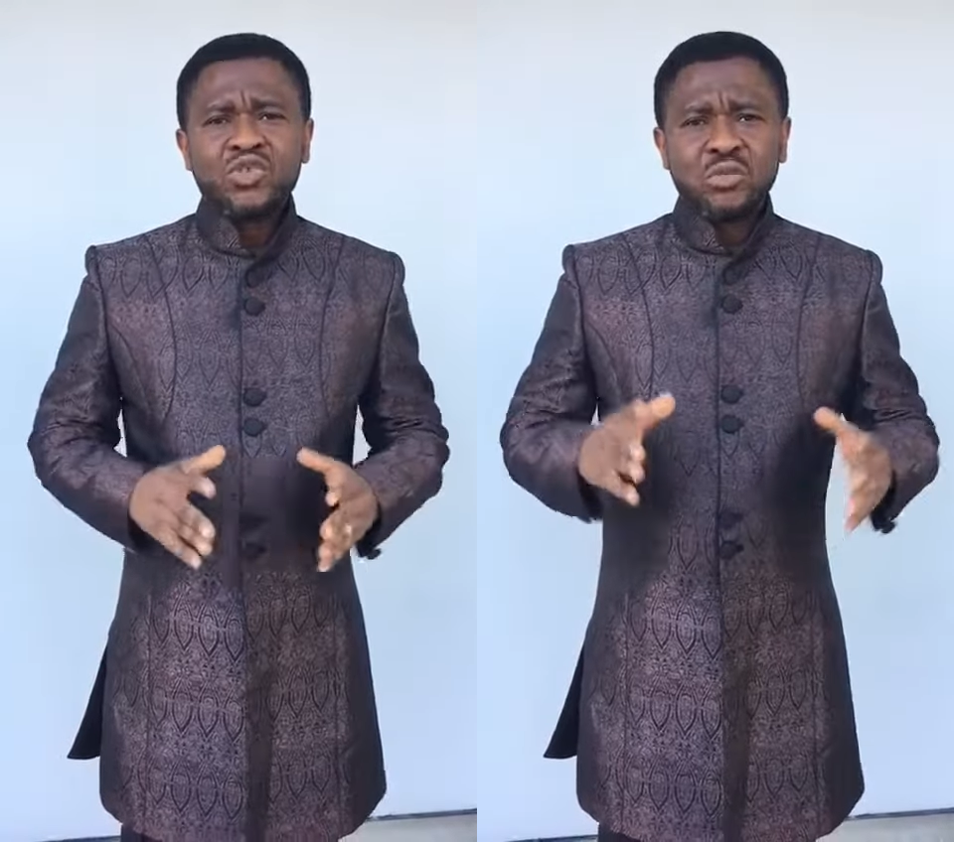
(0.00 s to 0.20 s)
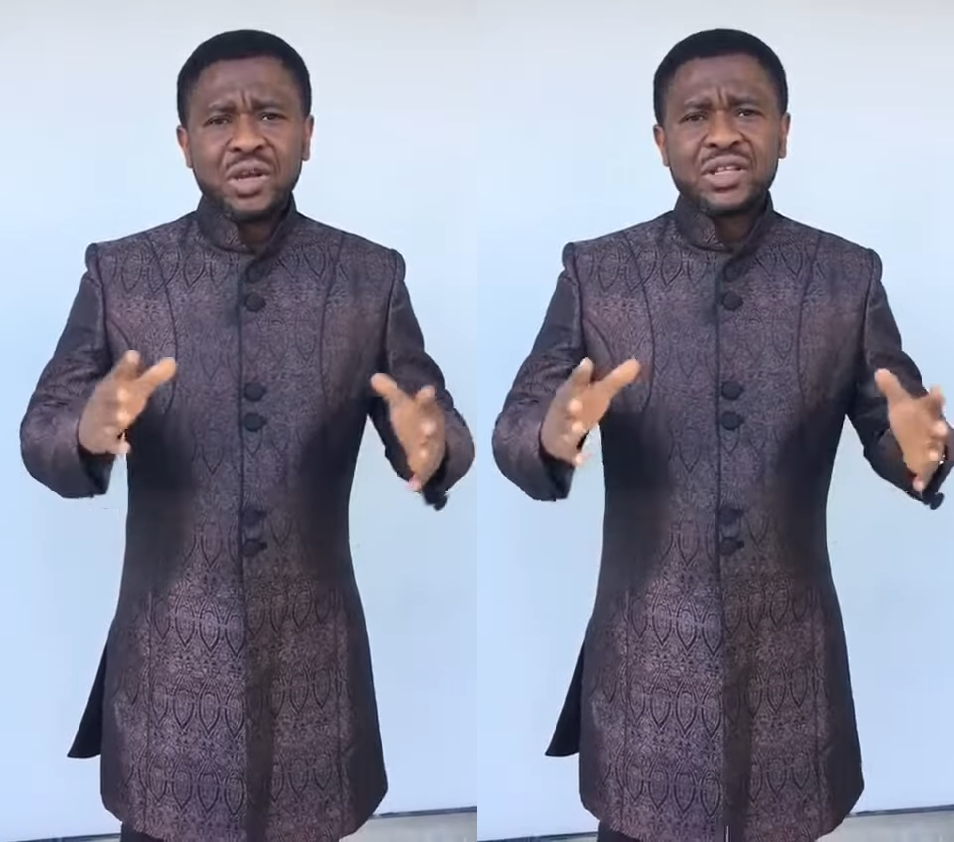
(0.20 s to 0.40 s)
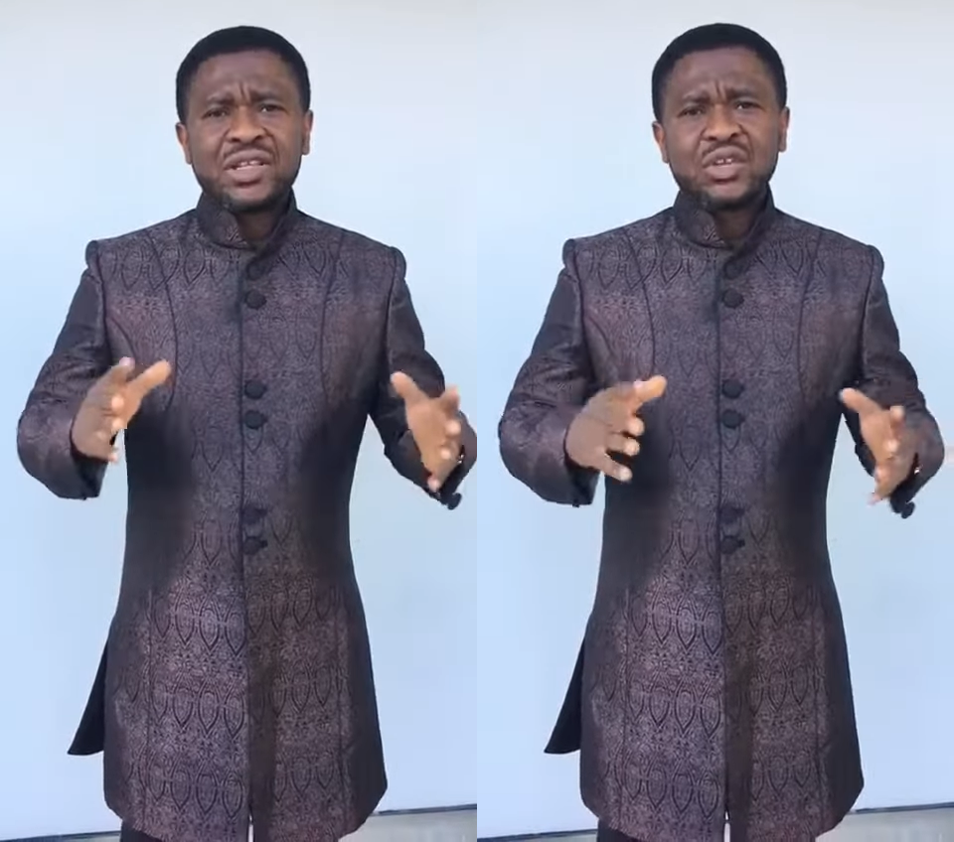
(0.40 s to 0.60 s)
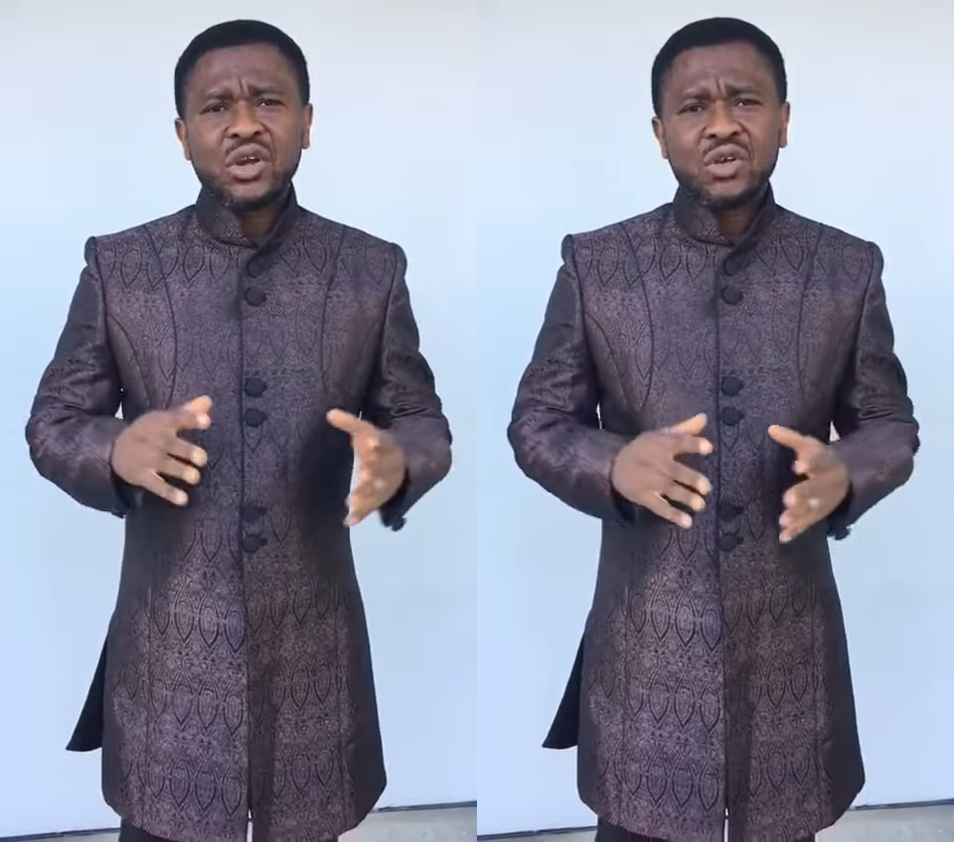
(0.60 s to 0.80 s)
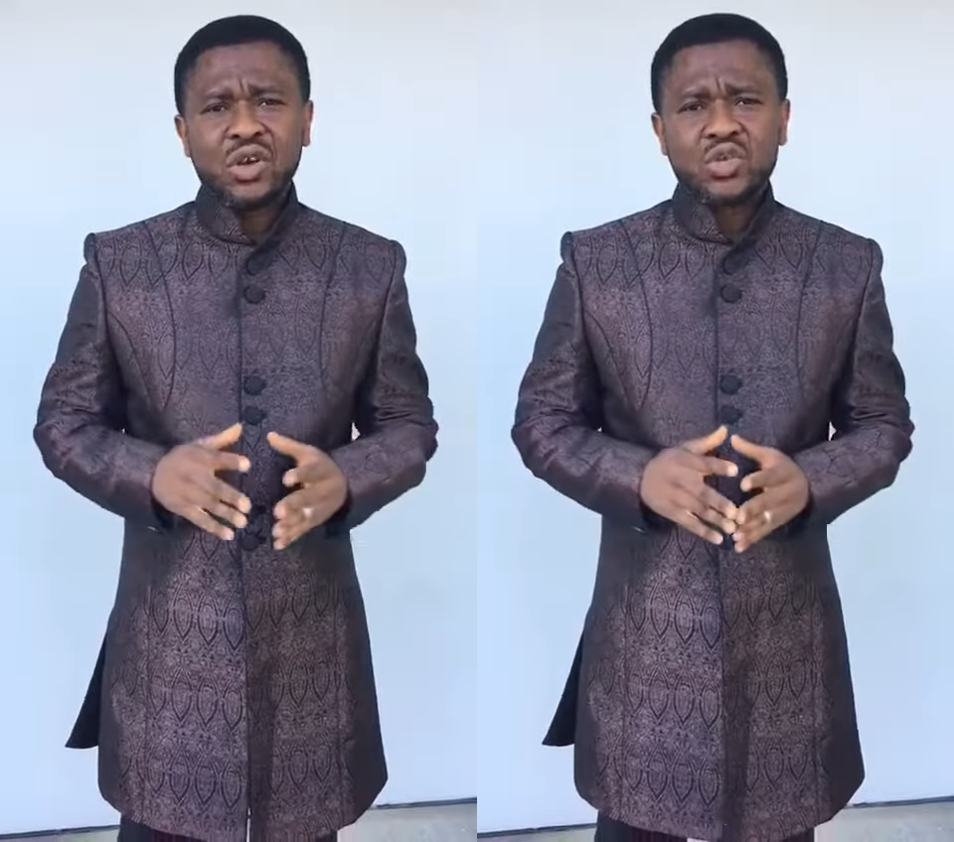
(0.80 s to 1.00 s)
to
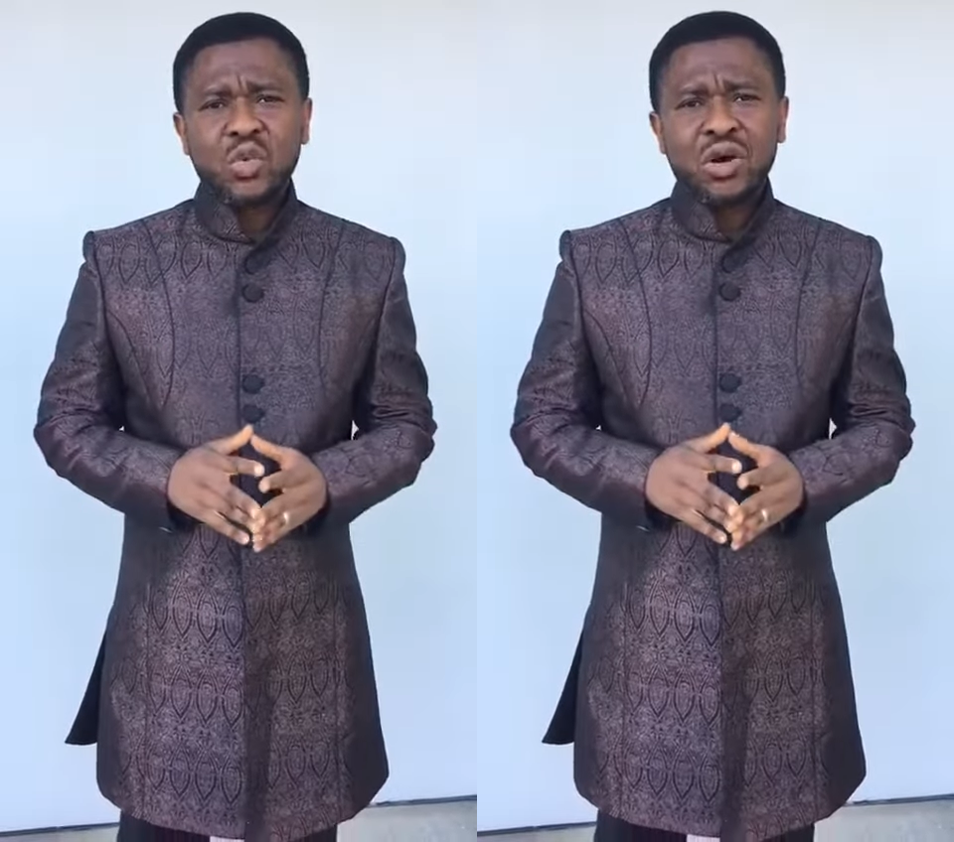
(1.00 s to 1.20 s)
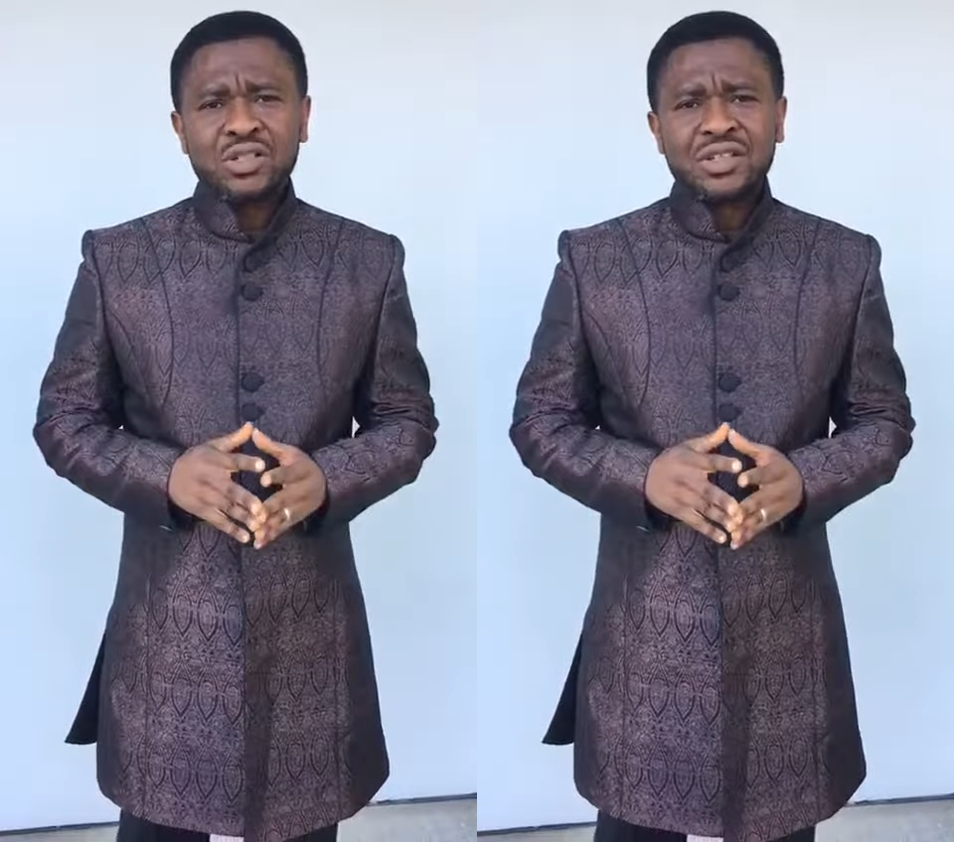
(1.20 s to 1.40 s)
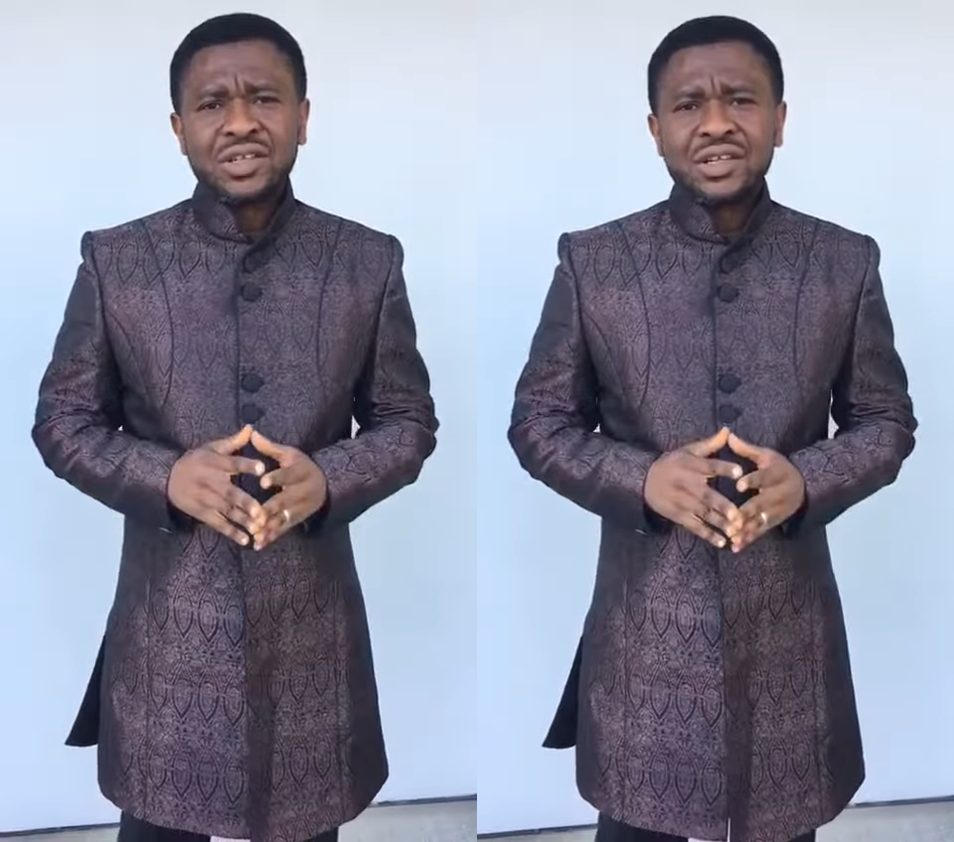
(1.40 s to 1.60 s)
meditate on God's word,